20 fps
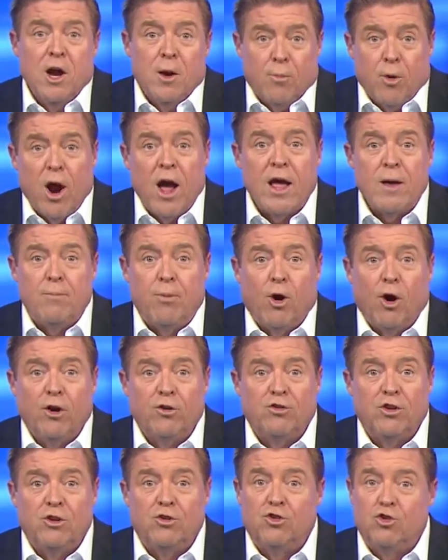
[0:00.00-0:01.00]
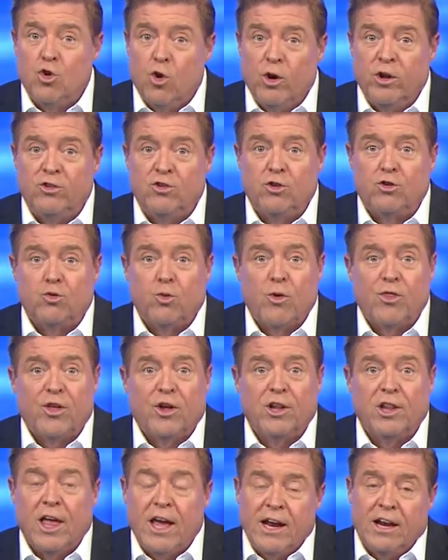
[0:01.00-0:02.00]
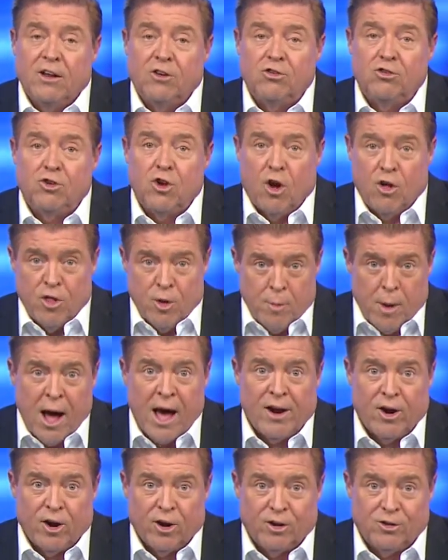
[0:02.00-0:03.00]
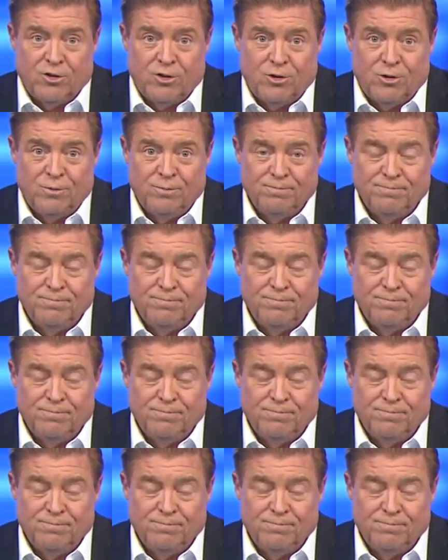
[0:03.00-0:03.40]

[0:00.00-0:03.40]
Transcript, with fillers: Brian Parsons joins us with the latest on the Monarchs.